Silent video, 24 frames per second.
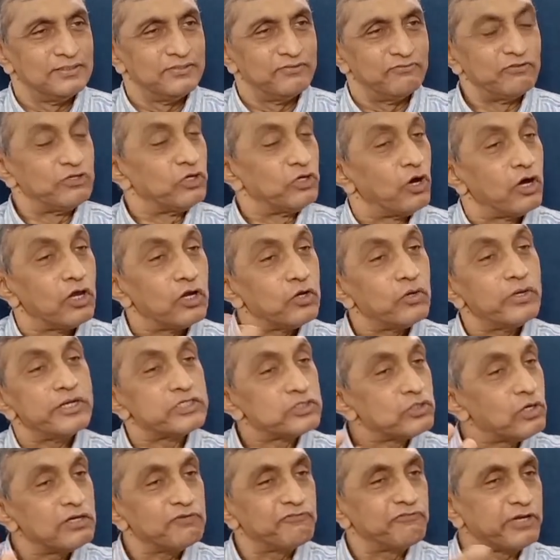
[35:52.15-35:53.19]
We all know it's
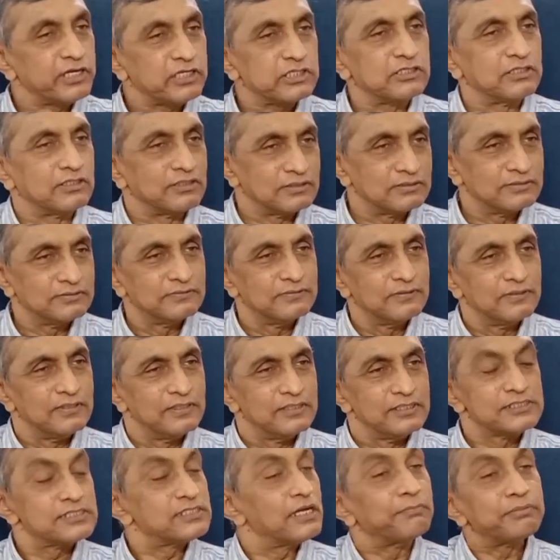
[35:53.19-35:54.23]
all fiction.
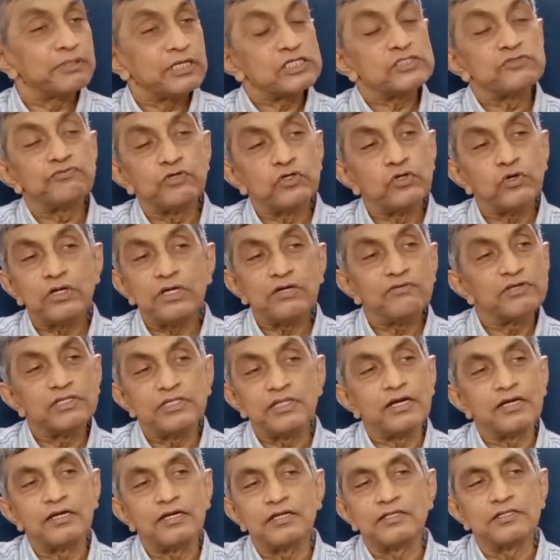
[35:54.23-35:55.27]
Sometimes we know even the
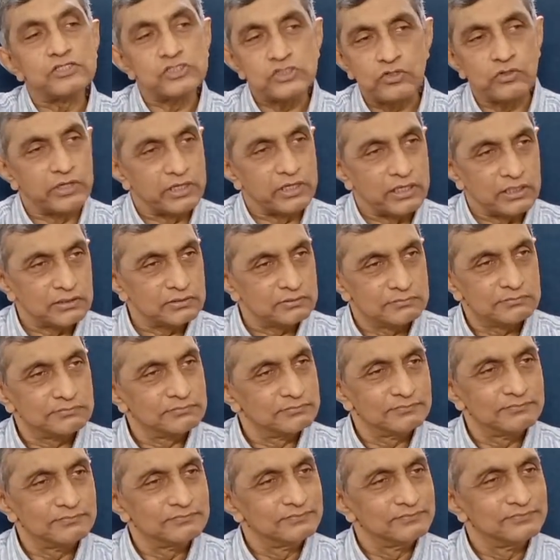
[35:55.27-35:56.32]
end of the story.
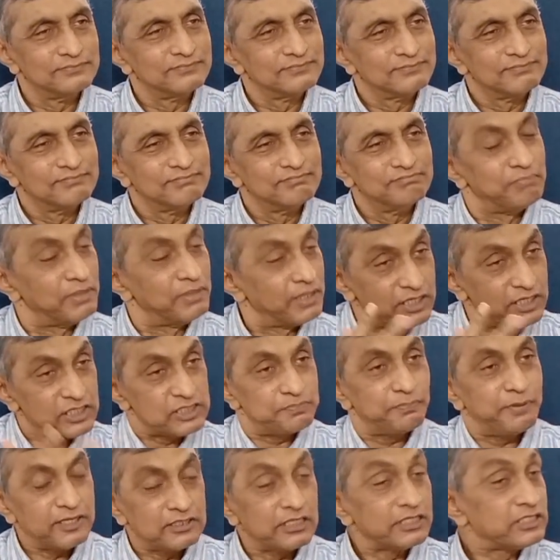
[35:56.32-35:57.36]
But
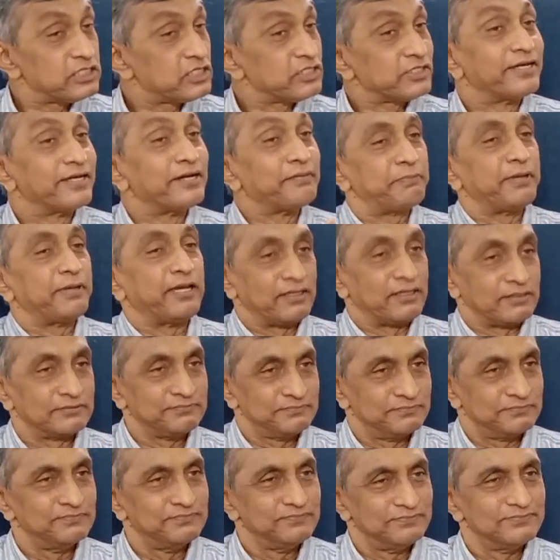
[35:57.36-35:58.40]
despite that, it's gripping.
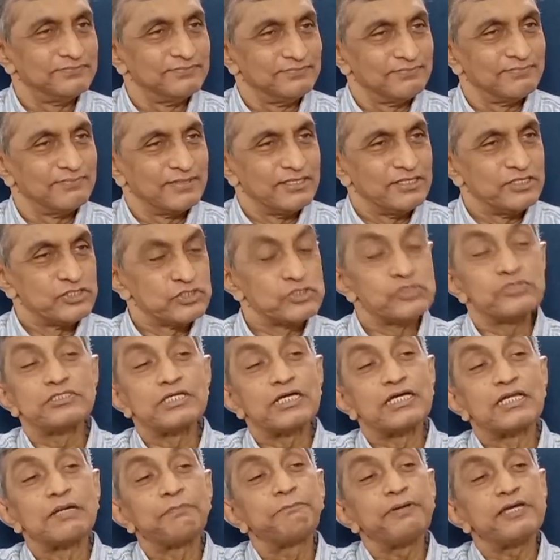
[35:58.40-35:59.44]
So it's a
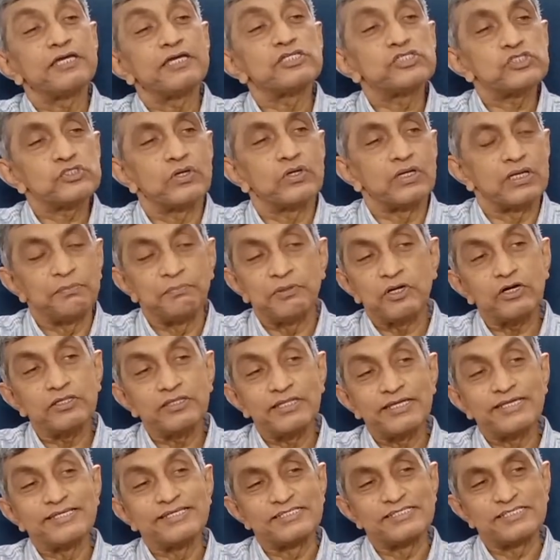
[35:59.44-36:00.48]
gripping story because
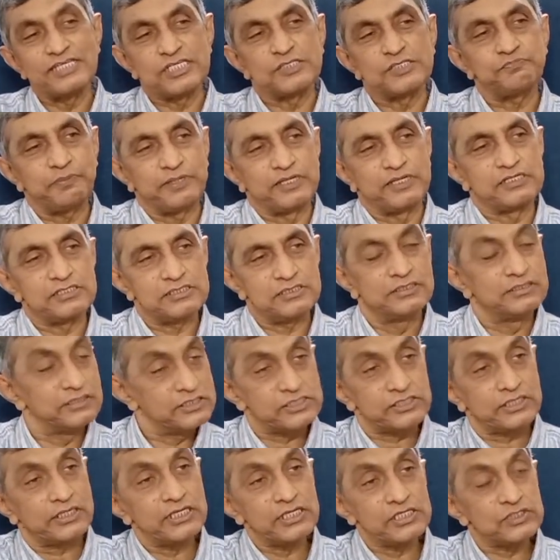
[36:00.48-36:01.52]
there is a suspense. In this
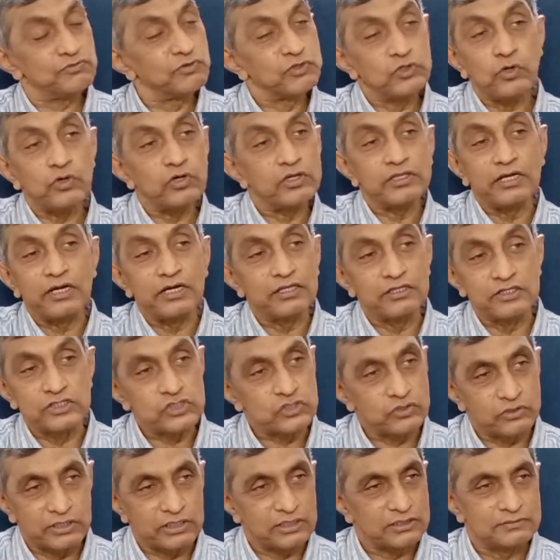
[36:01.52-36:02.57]
case, we don't know the end of the
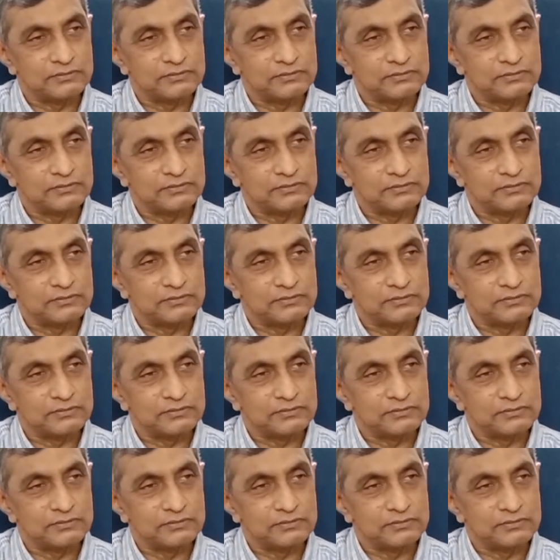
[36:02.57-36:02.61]
story.